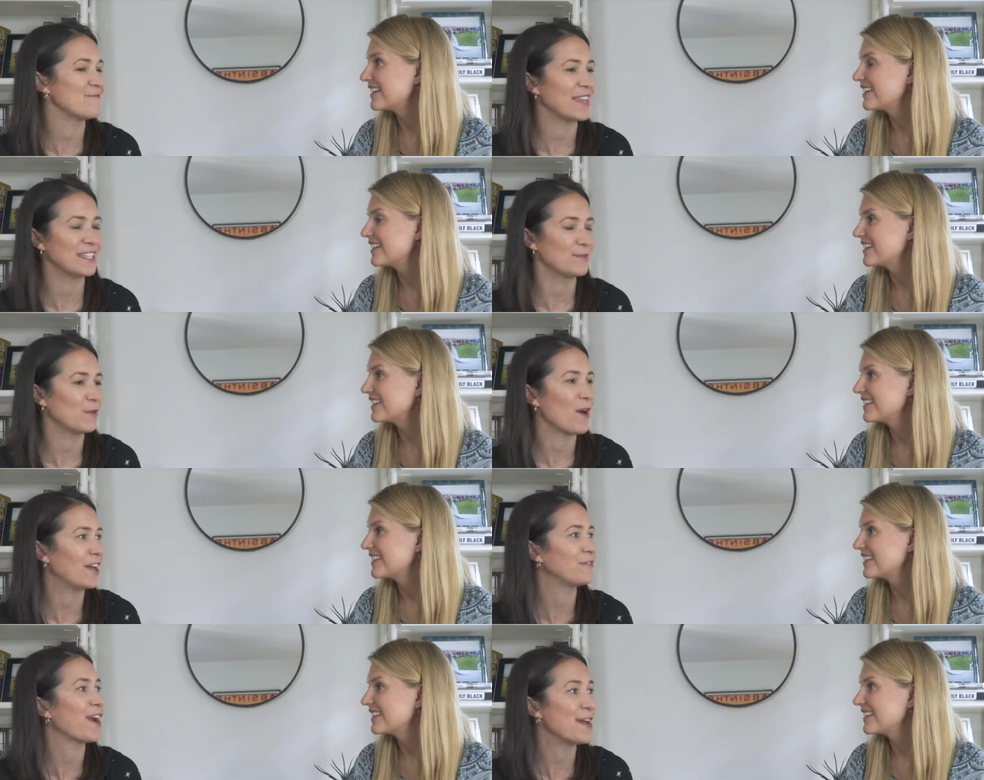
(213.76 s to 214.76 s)
Speaker 1: um, and it's been a
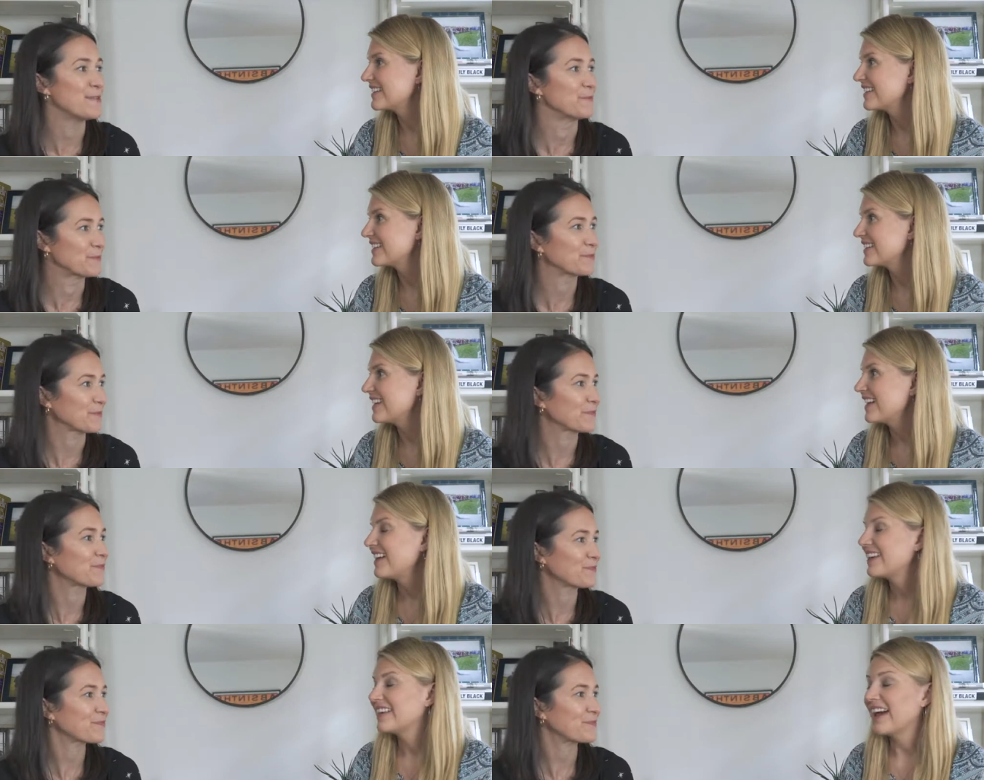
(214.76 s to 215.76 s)
wild ride.
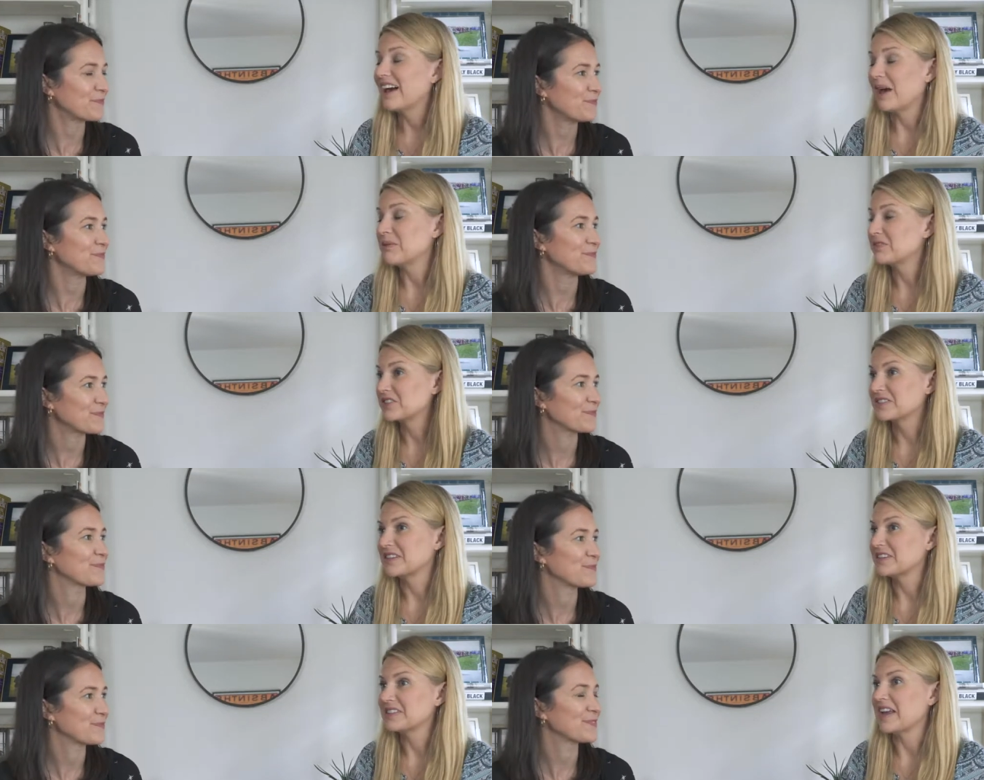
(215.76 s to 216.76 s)
Speaker 2: Yeah, I was just
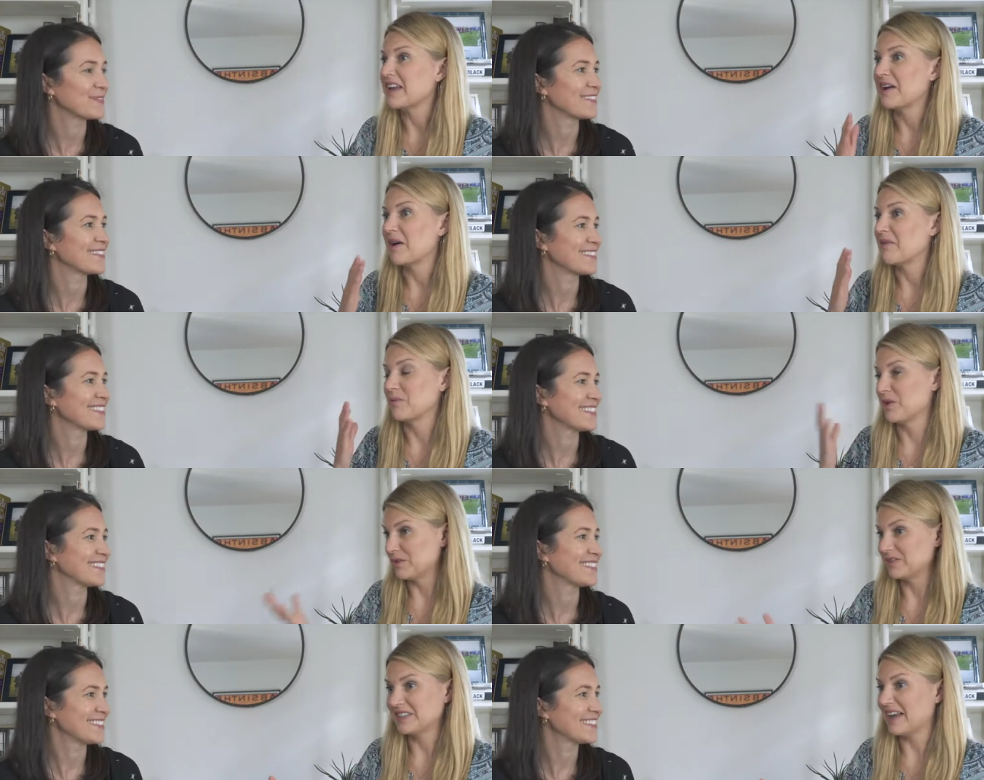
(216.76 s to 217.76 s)
gonna say
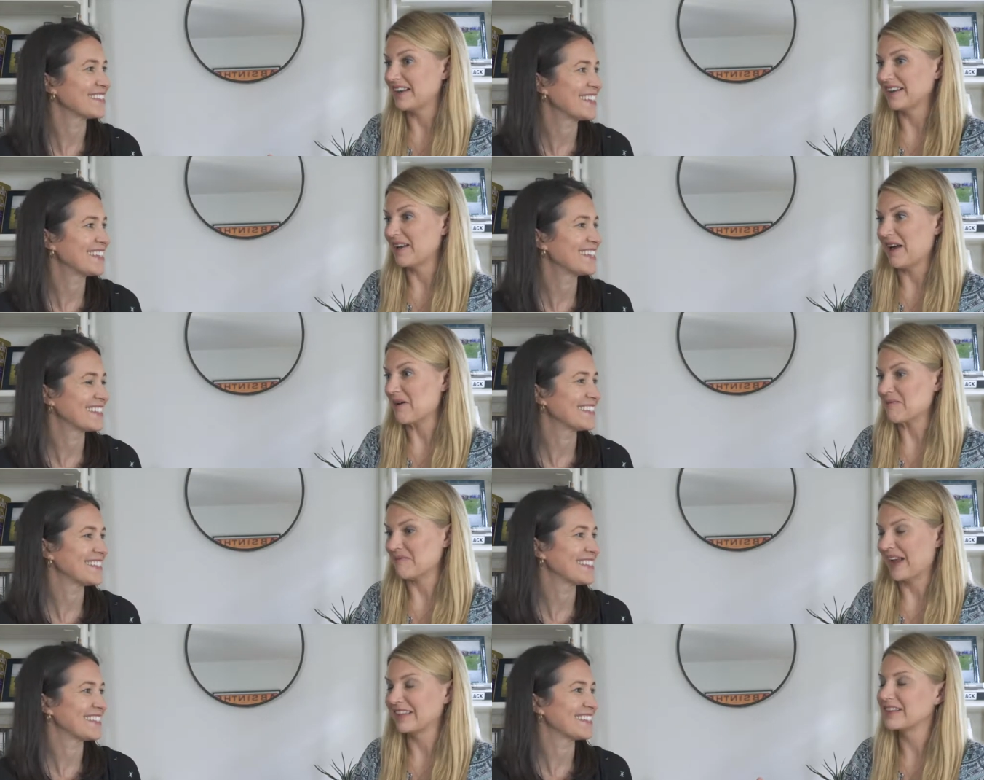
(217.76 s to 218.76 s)
when you said
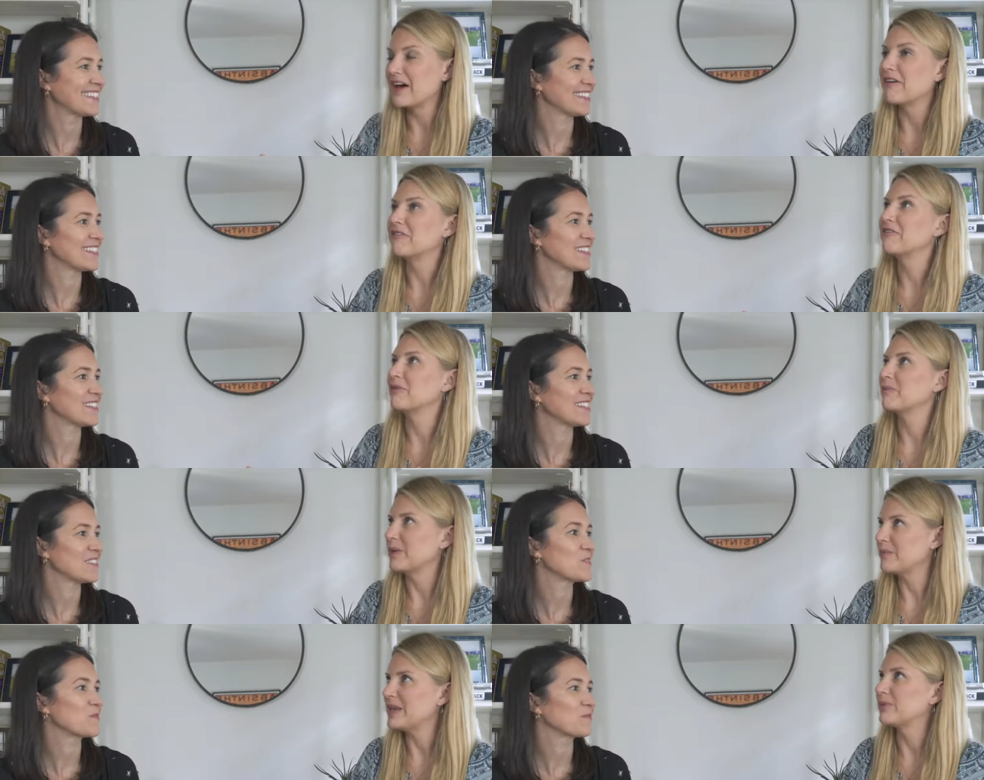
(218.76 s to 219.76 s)
um, I love
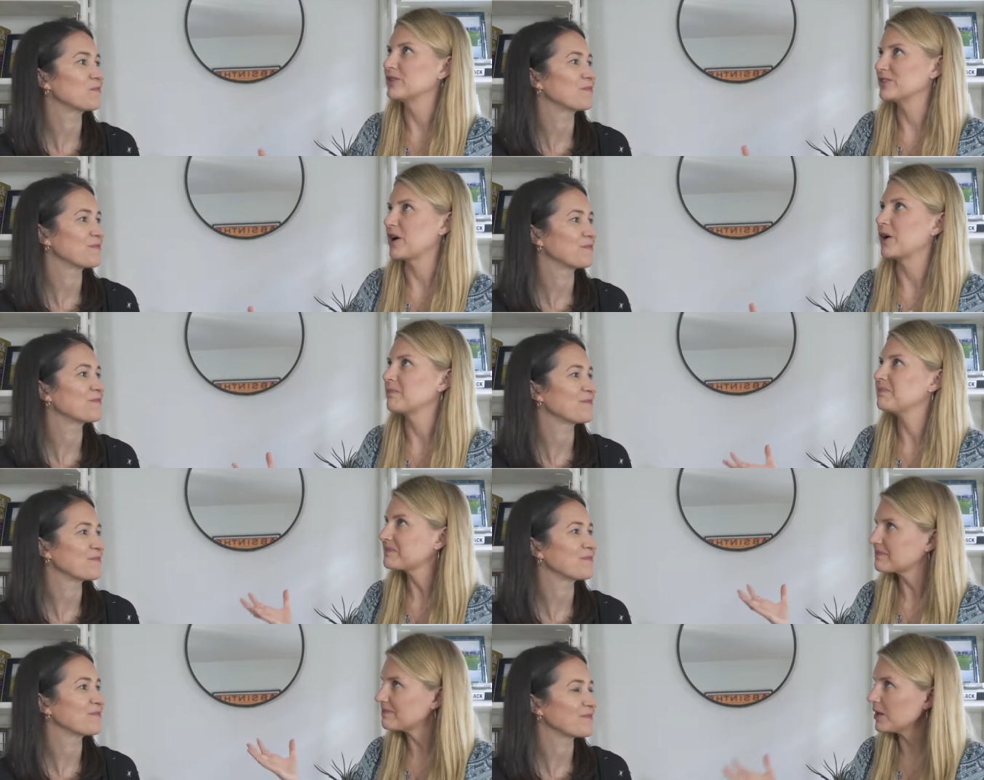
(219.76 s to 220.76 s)
when people start
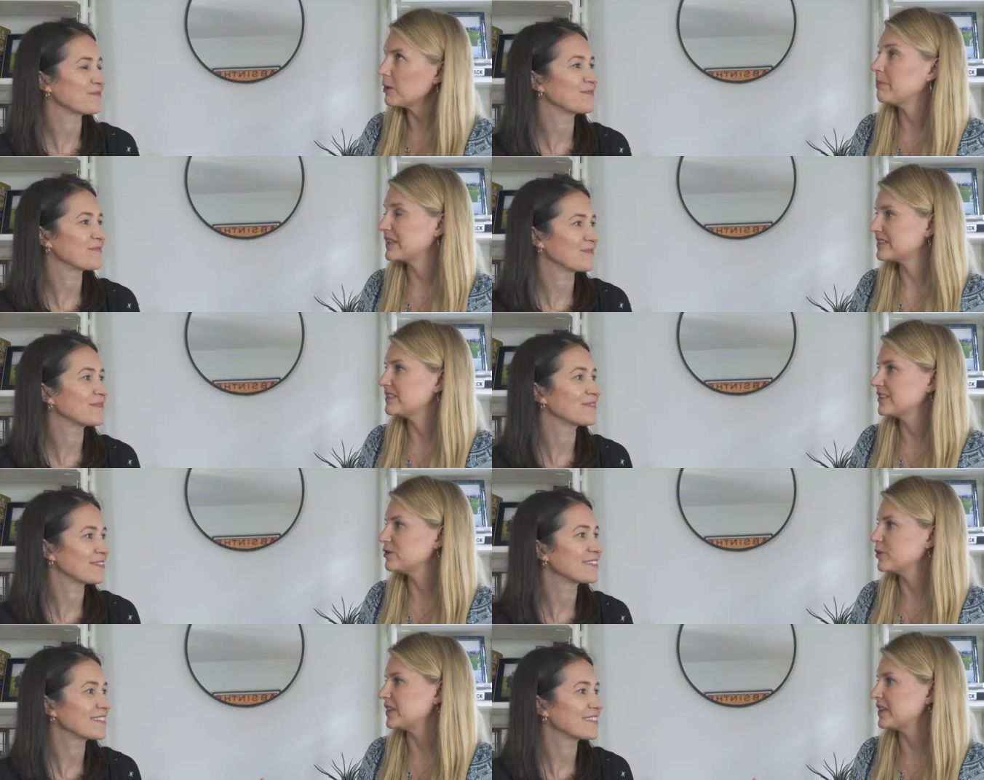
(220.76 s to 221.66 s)
businesses